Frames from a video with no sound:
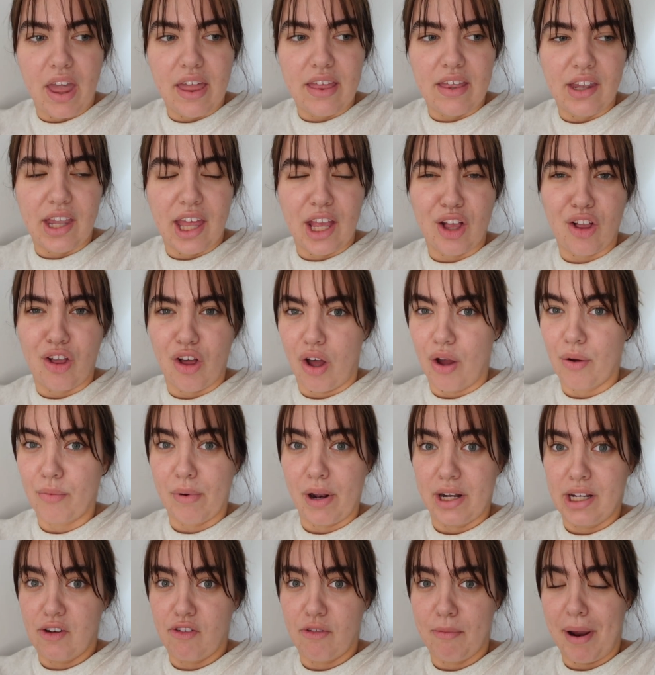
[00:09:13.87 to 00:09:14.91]
And like got
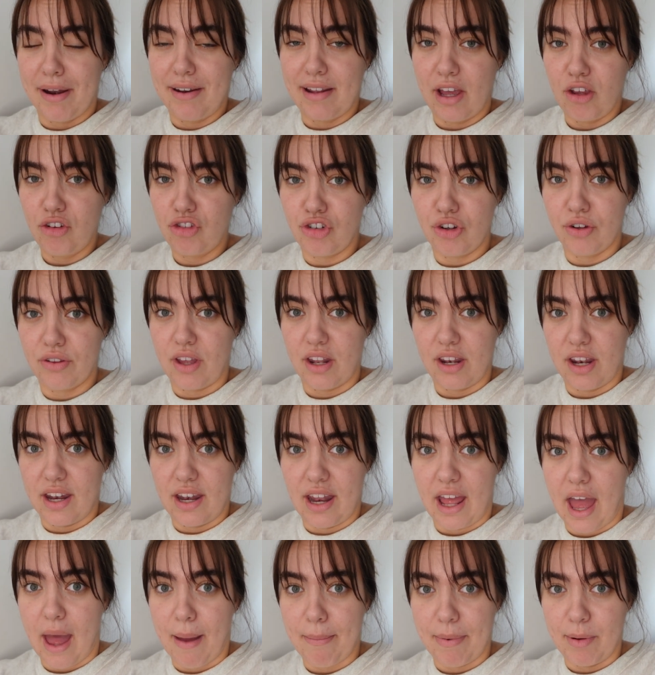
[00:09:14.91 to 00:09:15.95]
ready for my test shoot. That didn't
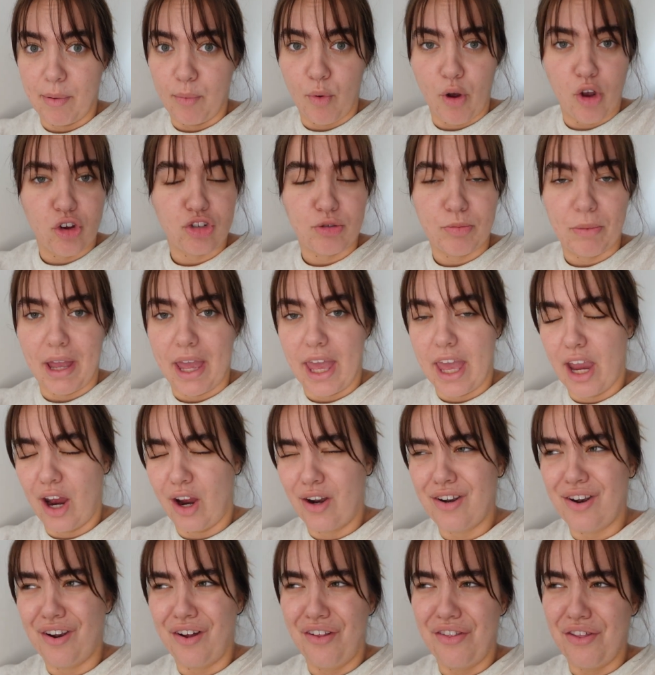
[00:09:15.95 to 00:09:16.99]
happen. Washed my
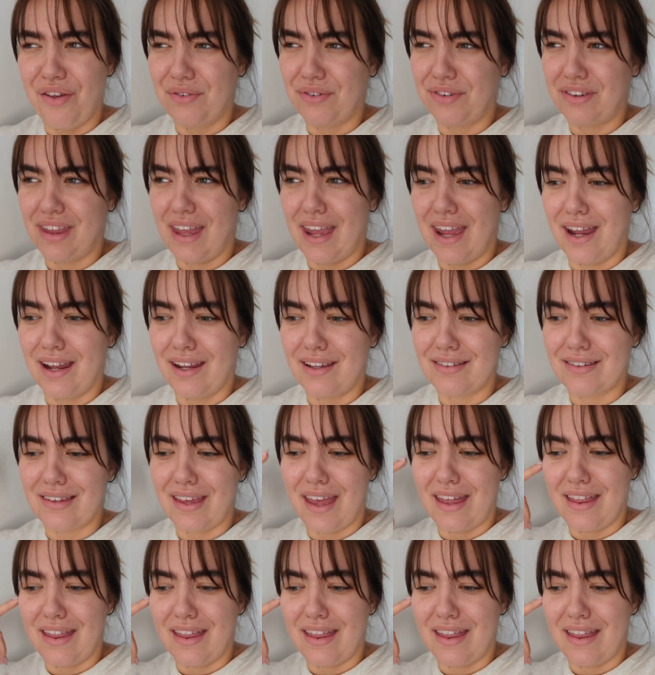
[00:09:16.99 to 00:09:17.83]
hair, did all those things.